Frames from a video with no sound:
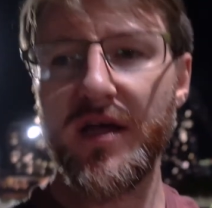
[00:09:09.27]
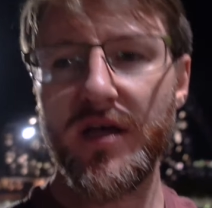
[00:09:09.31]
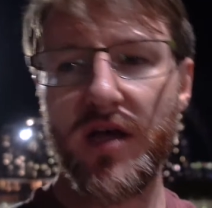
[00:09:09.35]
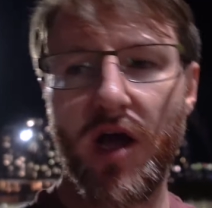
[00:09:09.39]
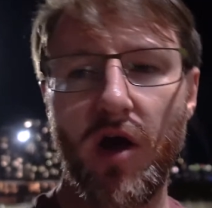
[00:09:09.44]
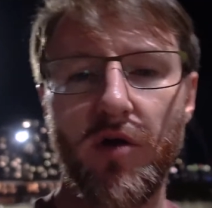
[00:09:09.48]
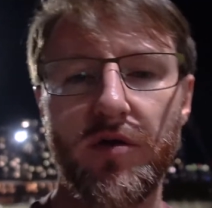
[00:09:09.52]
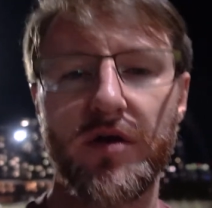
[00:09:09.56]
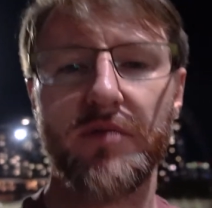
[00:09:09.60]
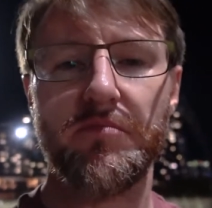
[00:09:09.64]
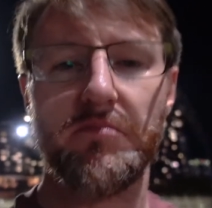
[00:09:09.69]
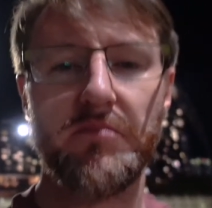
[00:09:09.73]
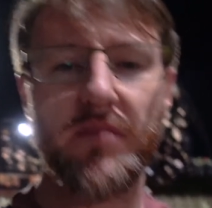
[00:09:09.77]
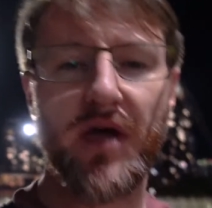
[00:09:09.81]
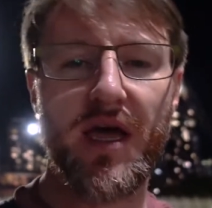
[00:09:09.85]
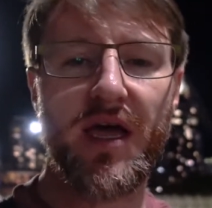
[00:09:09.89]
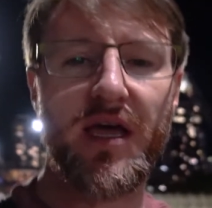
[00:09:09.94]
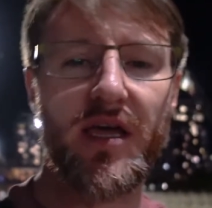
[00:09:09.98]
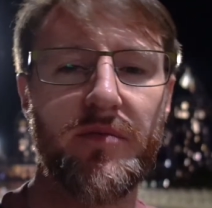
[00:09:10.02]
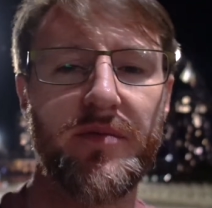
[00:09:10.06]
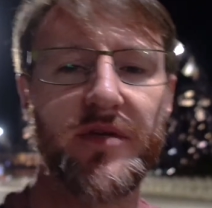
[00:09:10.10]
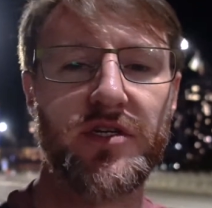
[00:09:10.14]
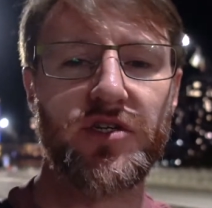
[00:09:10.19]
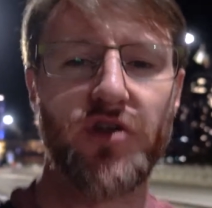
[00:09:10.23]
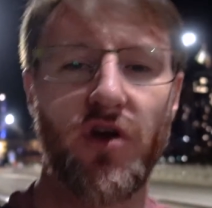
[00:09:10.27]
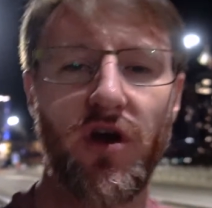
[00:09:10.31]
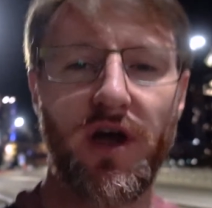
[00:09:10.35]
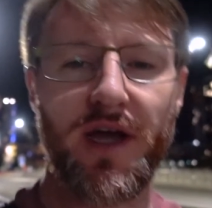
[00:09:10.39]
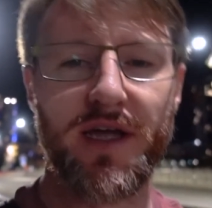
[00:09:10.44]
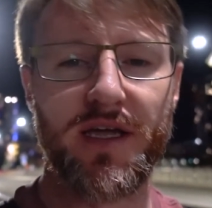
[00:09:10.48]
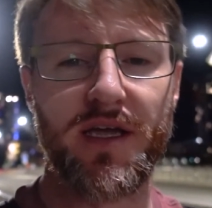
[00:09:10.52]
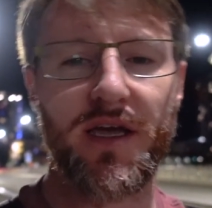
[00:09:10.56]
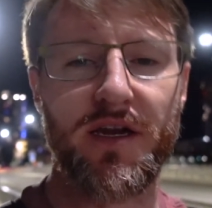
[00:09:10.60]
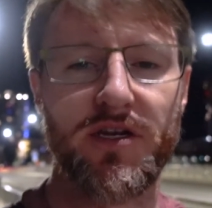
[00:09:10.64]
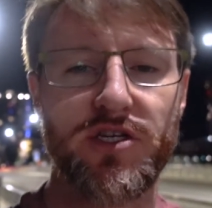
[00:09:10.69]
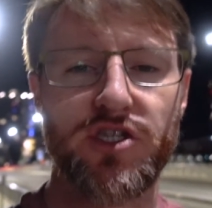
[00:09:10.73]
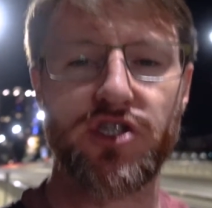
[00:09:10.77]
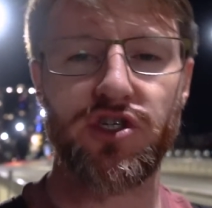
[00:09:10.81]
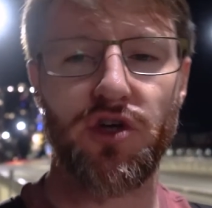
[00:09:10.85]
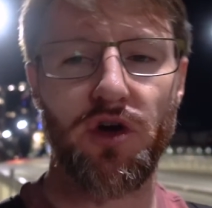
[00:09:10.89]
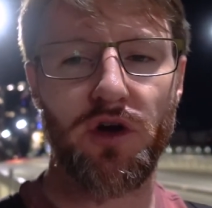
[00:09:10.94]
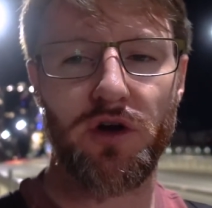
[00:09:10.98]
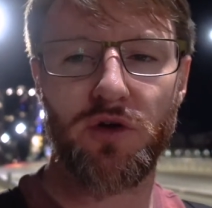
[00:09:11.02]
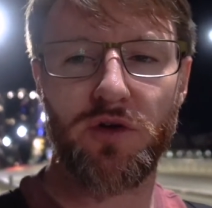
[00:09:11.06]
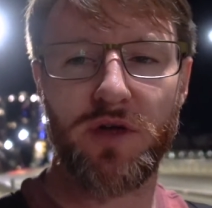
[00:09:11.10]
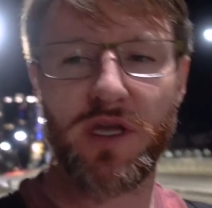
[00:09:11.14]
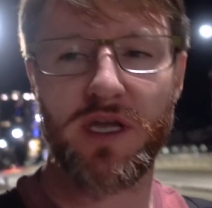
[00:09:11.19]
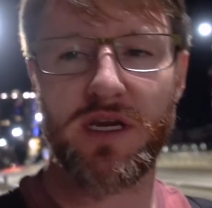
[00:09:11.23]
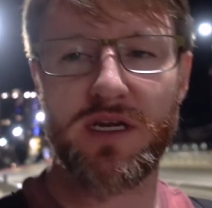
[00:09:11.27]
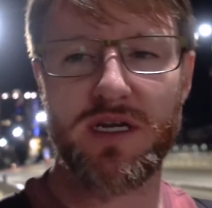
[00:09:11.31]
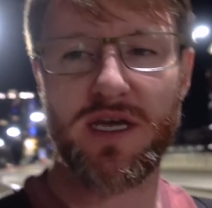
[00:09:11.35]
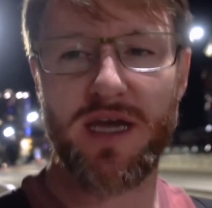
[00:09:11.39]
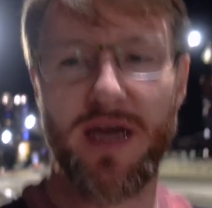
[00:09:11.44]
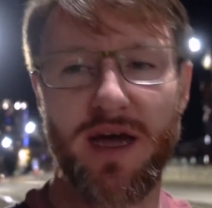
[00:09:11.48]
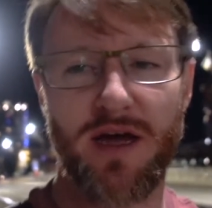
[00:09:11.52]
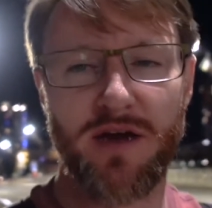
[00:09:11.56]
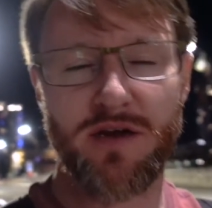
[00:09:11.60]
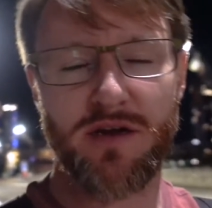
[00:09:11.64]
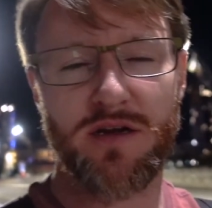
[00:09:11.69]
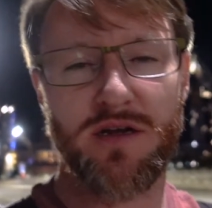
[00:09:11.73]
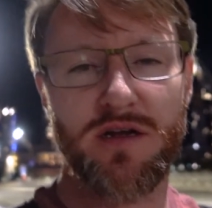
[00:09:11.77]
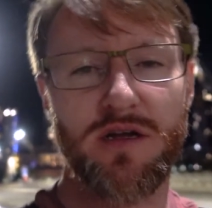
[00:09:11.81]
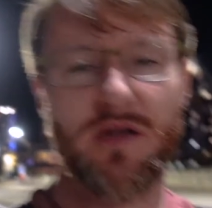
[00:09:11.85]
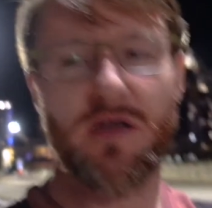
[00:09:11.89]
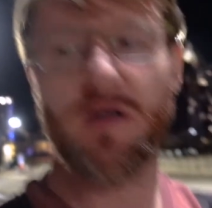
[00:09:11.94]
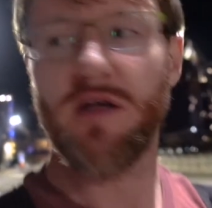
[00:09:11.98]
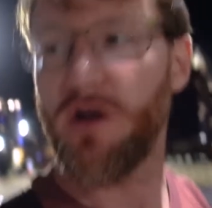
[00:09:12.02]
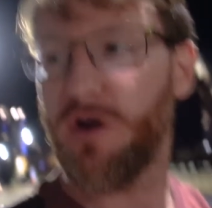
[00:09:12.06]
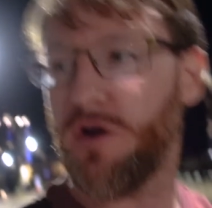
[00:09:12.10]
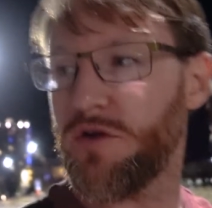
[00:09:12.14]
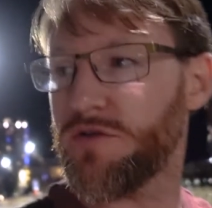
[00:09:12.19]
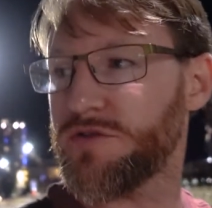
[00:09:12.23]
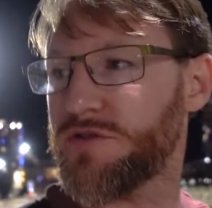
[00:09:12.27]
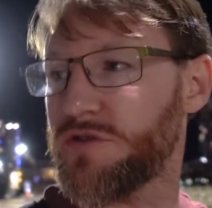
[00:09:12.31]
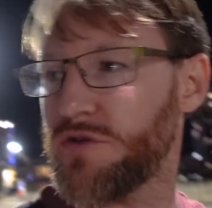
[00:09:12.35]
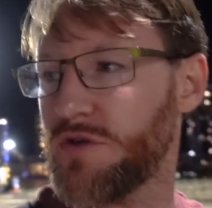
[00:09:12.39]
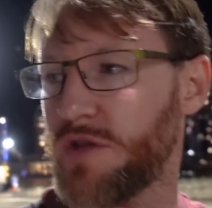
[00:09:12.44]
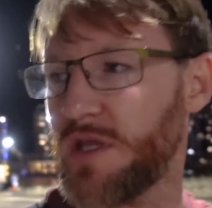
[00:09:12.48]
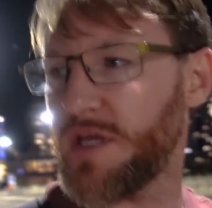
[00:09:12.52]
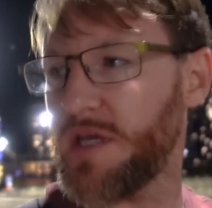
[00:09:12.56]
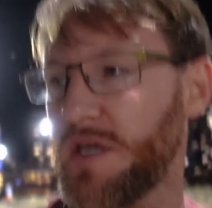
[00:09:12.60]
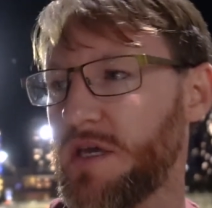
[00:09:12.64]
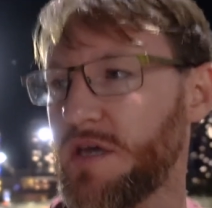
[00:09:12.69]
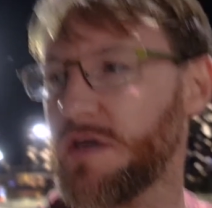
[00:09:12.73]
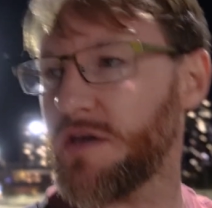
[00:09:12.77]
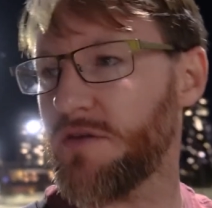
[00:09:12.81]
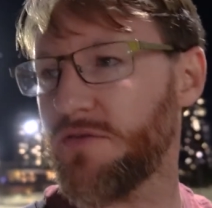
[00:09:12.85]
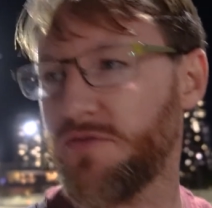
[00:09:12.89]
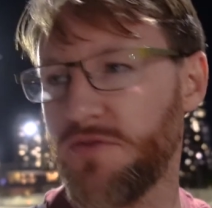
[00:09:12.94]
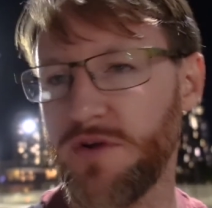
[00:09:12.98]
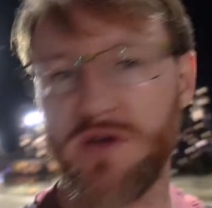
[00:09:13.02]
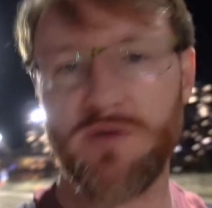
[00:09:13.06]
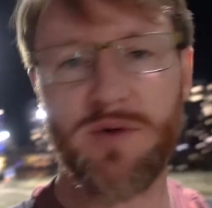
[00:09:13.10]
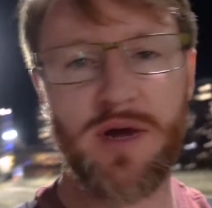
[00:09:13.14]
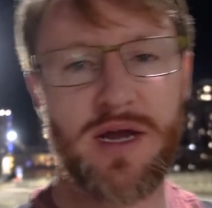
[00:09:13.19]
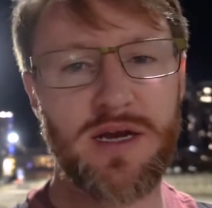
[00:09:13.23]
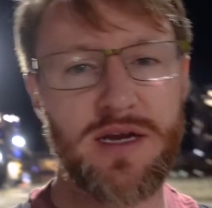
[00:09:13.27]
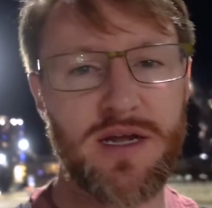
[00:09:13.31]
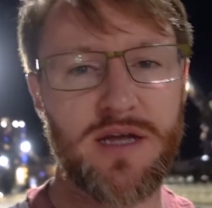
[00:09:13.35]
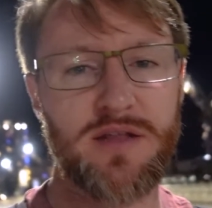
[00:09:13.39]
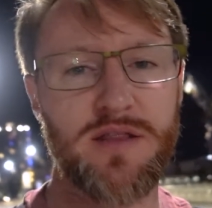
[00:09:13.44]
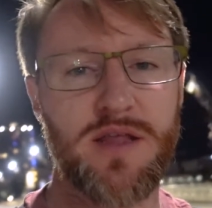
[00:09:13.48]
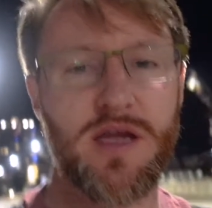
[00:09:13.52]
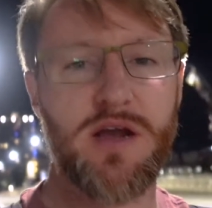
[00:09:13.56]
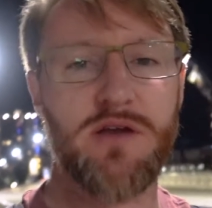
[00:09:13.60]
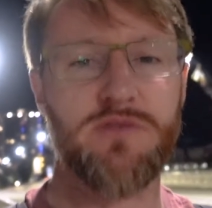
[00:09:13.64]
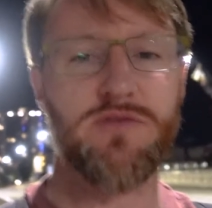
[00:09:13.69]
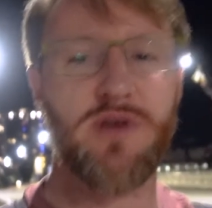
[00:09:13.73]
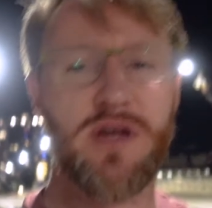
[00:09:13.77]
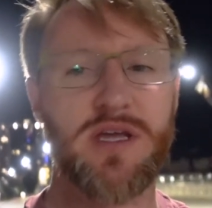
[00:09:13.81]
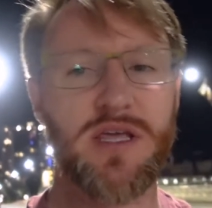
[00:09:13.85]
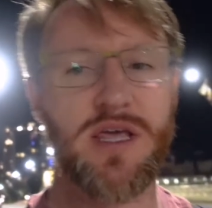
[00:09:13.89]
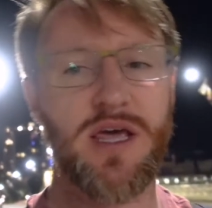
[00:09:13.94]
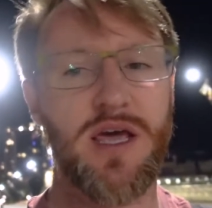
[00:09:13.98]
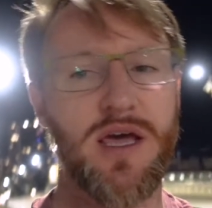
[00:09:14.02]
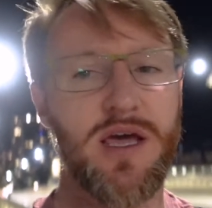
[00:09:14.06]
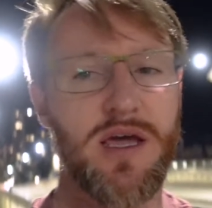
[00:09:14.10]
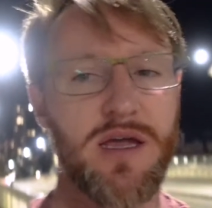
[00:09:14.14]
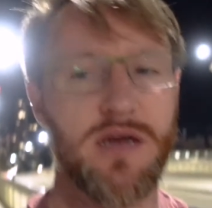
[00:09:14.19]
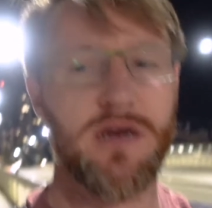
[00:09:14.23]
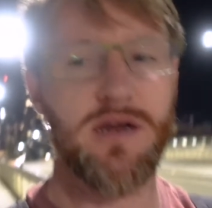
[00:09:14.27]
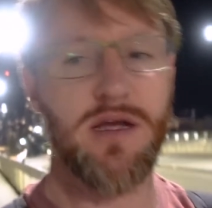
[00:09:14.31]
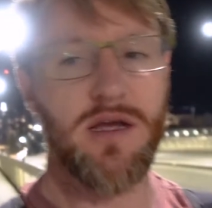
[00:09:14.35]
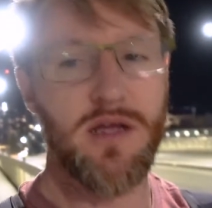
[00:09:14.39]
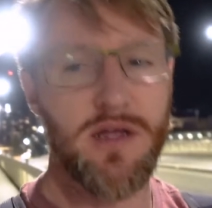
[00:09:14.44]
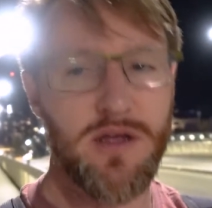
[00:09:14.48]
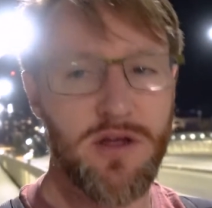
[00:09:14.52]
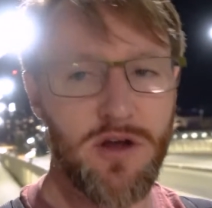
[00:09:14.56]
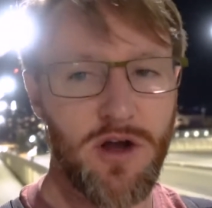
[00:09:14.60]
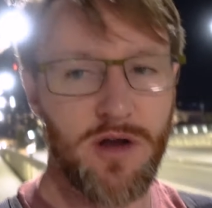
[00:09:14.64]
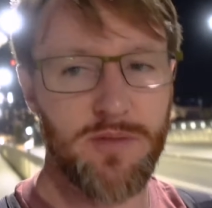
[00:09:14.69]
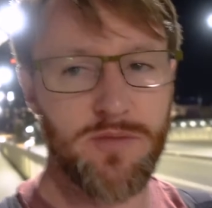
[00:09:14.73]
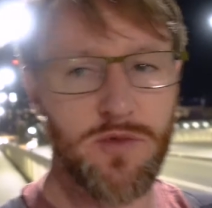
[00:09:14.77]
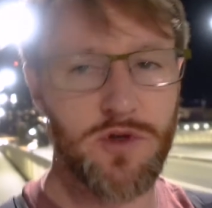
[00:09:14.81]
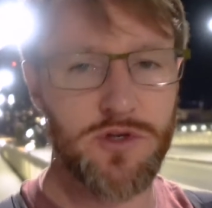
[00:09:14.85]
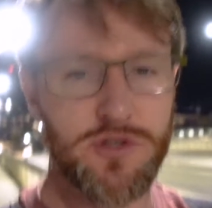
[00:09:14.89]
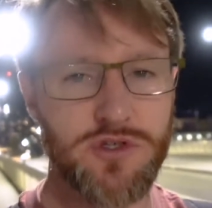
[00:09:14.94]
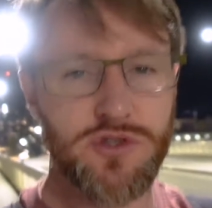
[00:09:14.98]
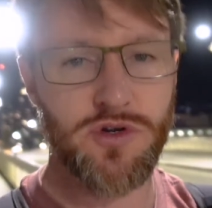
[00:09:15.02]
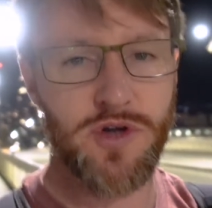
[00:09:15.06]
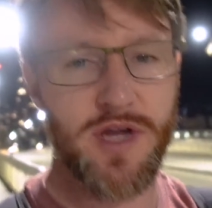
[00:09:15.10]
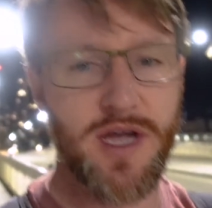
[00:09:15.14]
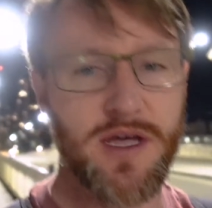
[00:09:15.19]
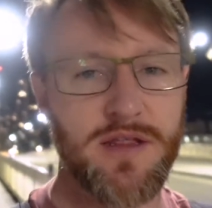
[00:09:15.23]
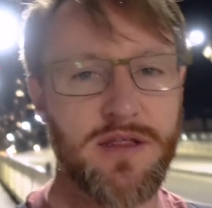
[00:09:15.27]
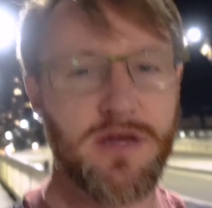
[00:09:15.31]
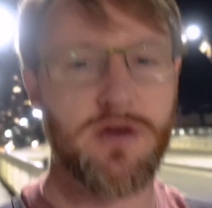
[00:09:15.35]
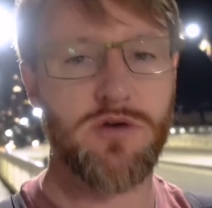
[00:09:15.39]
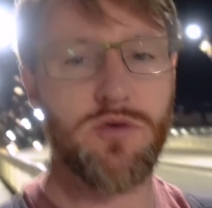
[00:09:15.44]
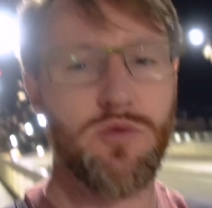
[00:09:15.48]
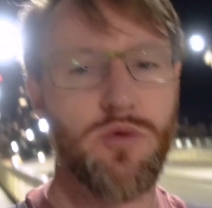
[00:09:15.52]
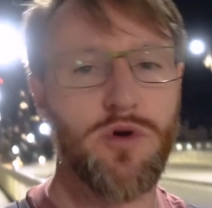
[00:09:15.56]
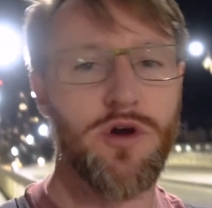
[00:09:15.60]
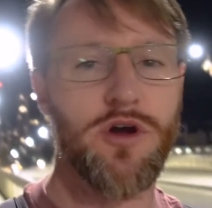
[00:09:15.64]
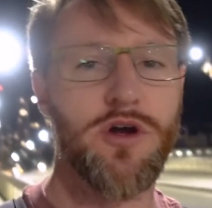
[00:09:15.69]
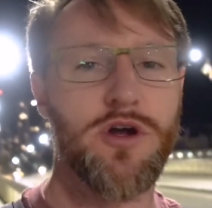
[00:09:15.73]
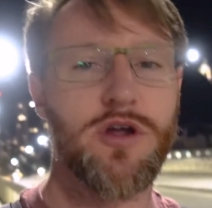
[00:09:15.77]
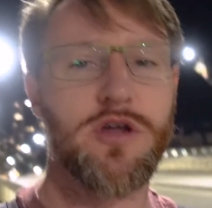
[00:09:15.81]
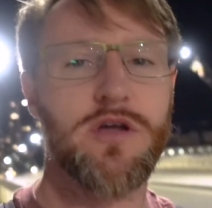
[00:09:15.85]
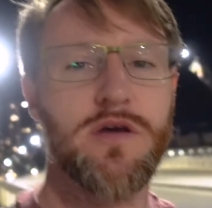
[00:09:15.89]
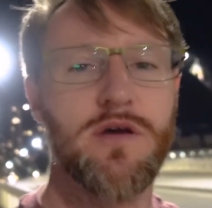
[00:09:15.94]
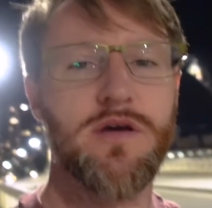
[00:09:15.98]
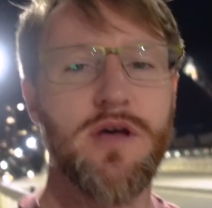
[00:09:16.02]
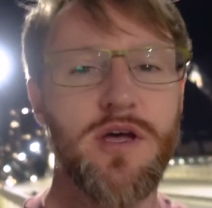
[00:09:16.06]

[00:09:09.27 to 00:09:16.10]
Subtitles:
I want to maybe try and get a shot looking down onto the freeway down there if I can. I'm not sure how that'll work.